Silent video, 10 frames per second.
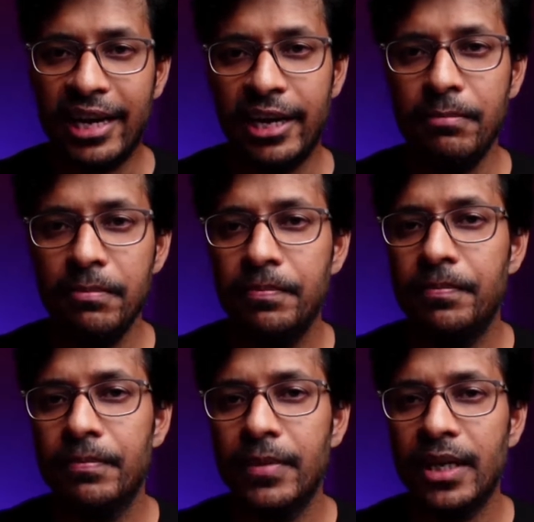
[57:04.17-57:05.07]
time
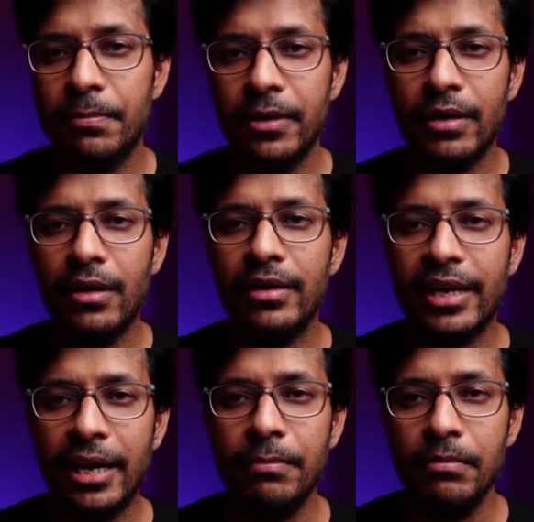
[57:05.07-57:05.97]
at a particular
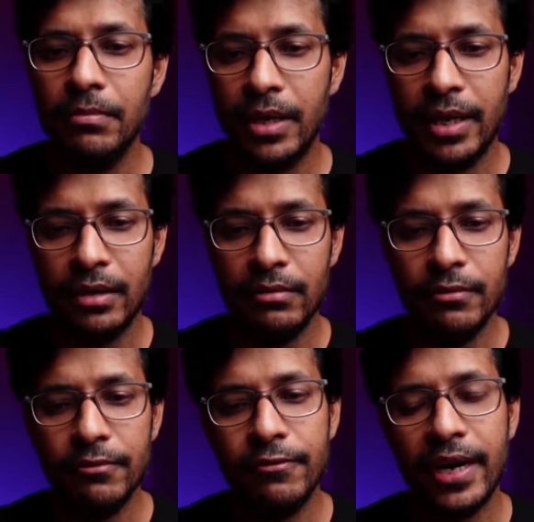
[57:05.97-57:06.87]
time
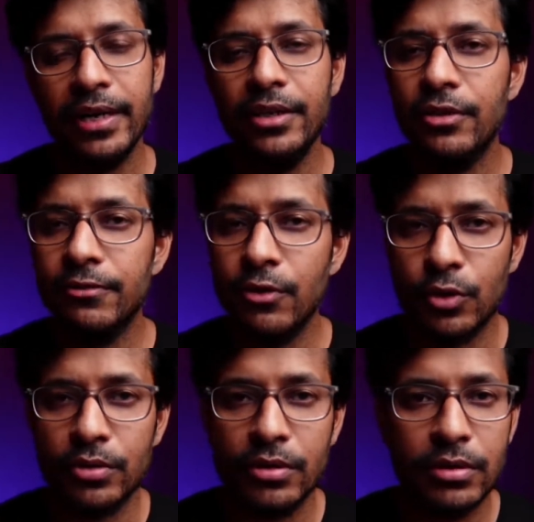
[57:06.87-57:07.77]
and find your
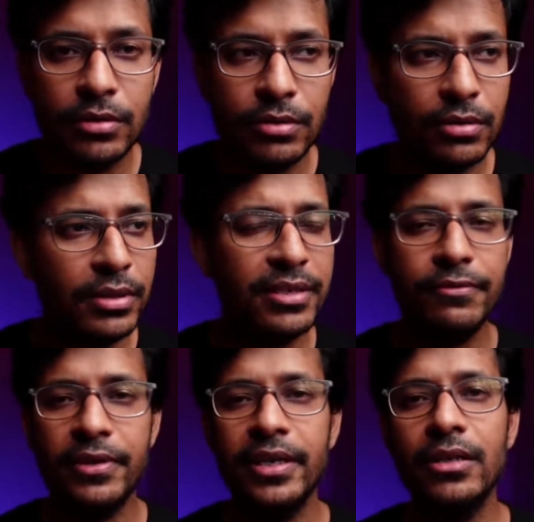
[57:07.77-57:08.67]
photos. So it's a
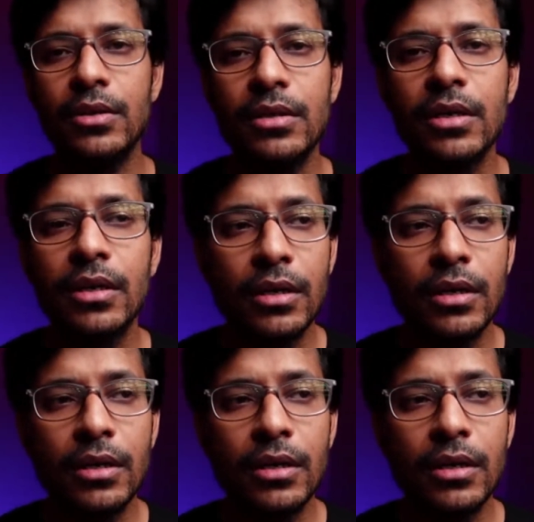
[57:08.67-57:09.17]
very good